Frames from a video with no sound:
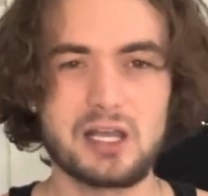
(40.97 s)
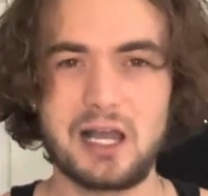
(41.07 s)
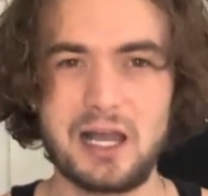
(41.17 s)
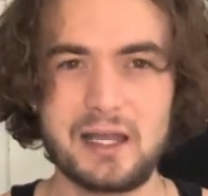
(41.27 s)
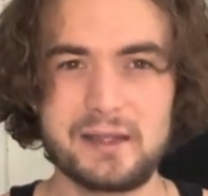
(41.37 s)

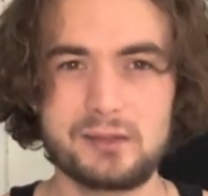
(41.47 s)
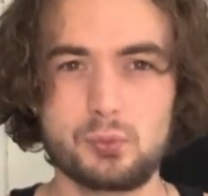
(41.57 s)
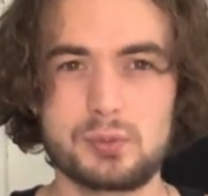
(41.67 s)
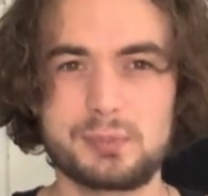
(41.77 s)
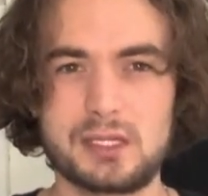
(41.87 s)
I
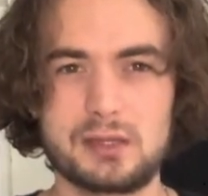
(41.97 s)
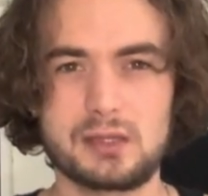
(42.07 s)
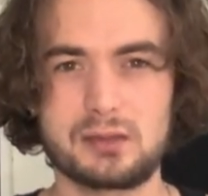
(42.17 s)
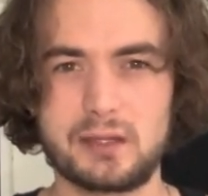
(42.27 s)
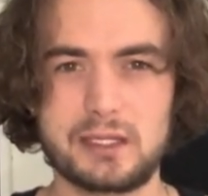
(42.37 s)
would be
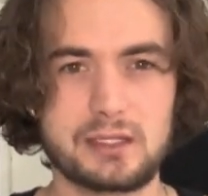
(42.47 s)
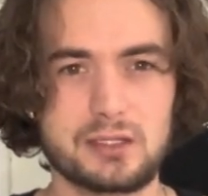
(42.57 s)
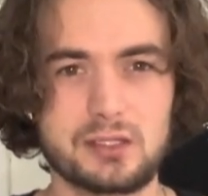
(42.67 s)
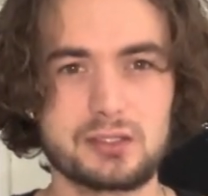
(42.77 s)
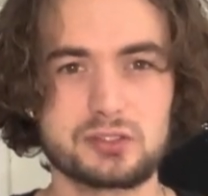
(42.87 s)
like,
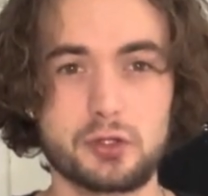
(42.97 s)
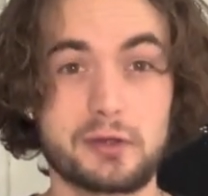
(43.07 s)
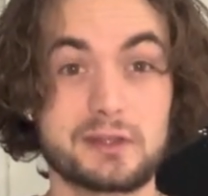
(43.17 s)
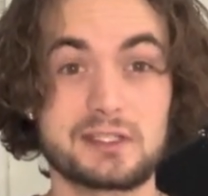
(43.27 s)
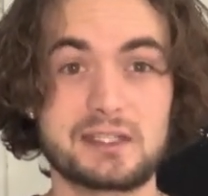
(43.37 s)

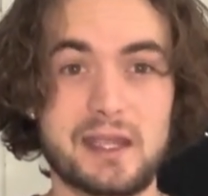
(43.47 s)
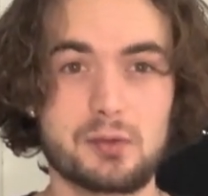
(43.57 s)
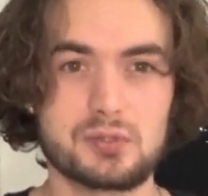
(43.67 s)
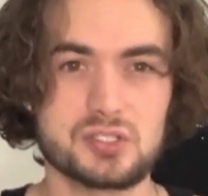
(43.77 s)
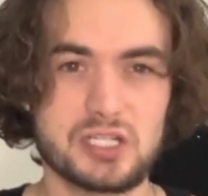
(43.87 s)
during the day
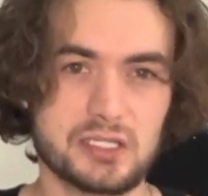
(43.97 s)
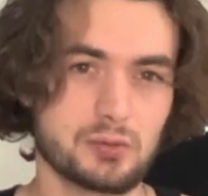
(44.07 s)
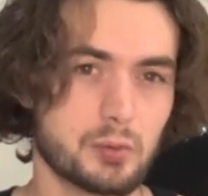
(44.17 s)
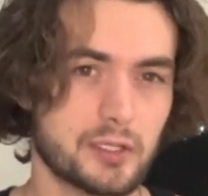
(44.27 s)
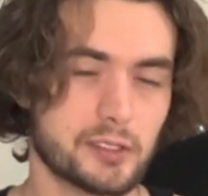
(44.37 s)
when she had to
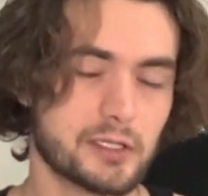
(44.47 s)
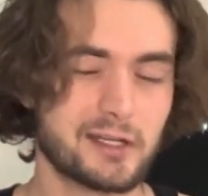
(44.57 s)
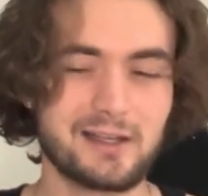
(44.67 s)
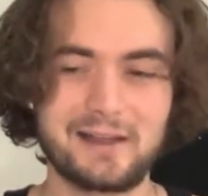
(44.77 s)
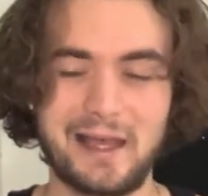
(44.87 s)
work,
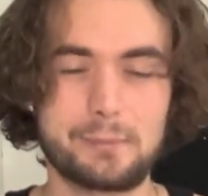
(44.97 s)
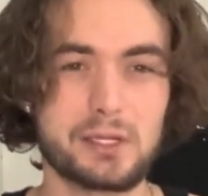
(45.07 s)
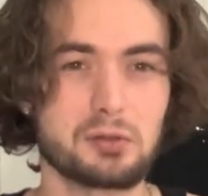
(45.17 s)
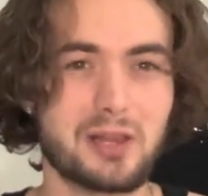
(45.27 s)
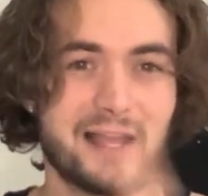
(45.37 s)
I'd be
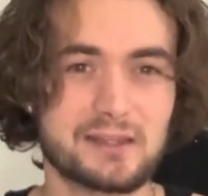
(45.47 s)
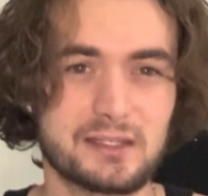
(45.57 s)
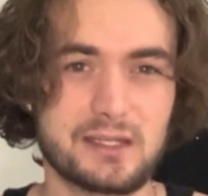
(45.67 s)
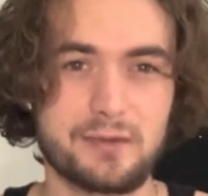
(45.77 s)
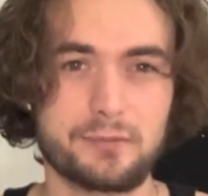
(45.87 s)
locked
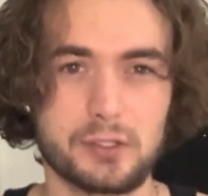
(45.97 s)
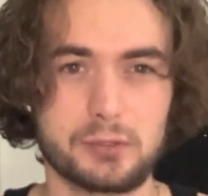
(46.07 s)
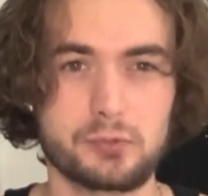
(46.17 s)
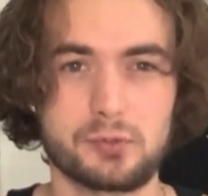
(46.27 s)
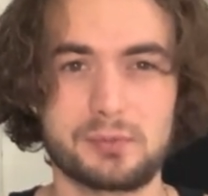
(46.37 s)
in that fucking
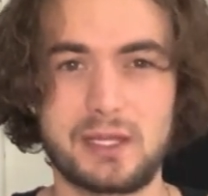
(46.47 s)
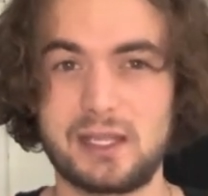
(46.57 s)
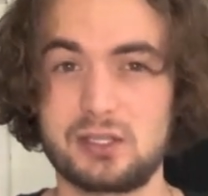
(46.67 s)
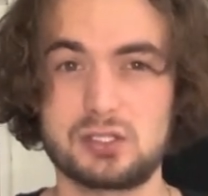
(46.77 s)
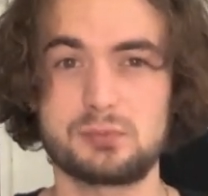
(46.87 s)
room, and like
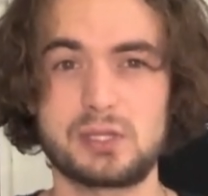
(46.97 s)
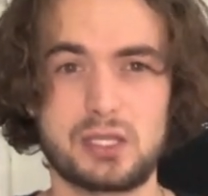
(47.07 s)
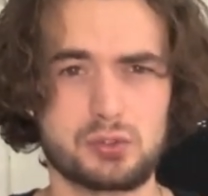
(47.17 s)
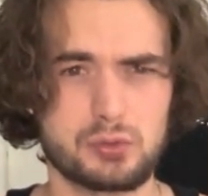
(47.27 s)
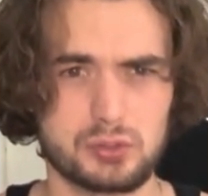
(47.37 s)
she'd be
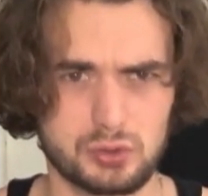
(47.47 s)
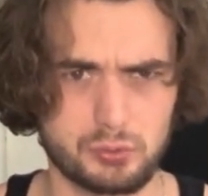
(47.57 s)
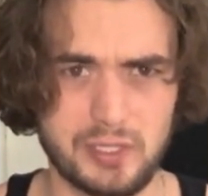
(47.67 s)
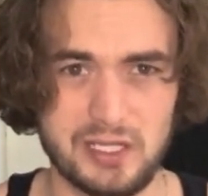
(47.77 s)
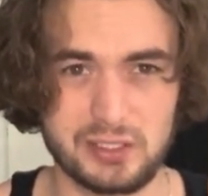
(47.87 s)
like, you
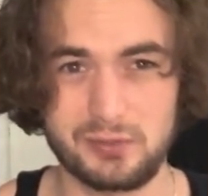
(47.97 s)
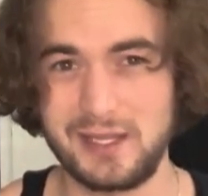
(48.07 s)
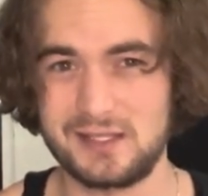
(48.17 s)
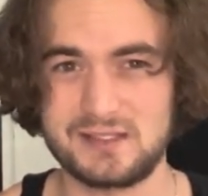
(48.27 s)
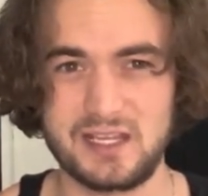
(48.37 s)

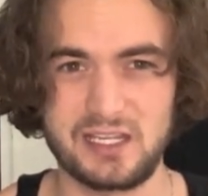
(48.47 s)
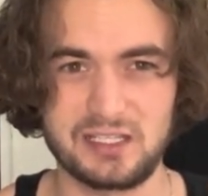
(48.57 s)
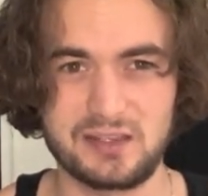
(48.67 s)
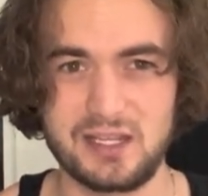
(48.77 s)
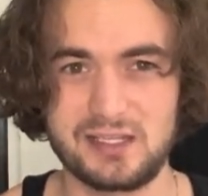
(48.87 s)
can't say
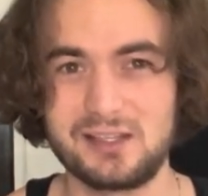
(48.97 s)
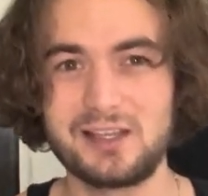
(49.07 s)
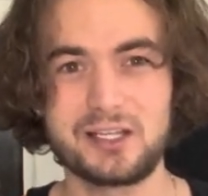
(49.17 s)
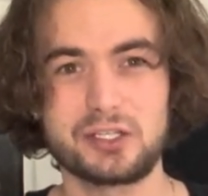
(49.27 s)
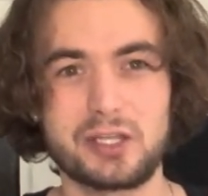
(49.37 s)
anything,
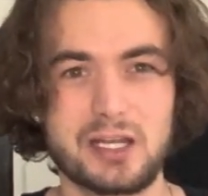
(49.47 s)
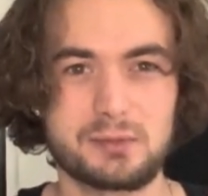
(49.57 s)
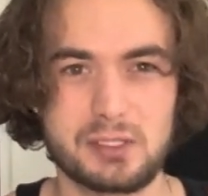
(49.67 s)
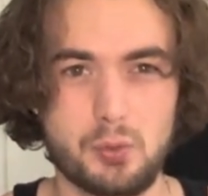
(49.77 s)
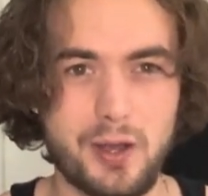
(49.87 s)
you gotta
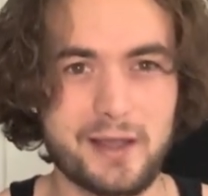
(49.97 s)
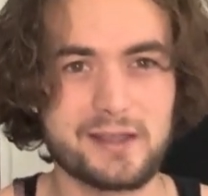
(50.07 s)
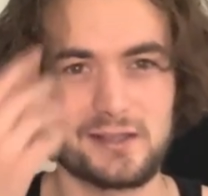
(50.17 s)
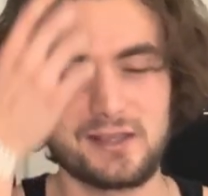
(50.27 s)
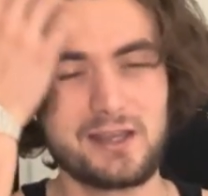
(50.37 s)
be
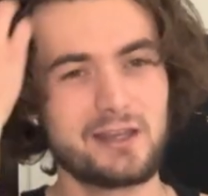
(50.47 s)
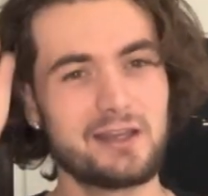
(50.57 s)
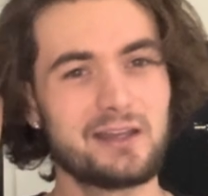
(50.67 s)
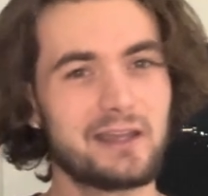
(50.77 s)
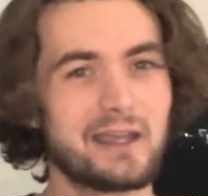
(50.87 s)
quiet.
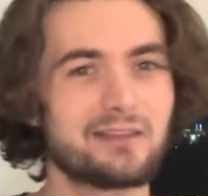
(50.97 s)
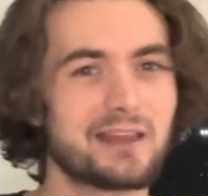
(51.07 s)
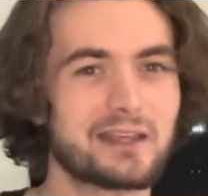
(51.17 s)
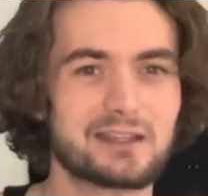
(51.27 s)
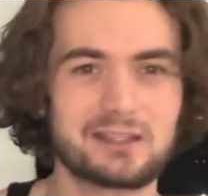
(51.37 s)
And
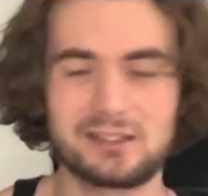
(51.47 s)
like,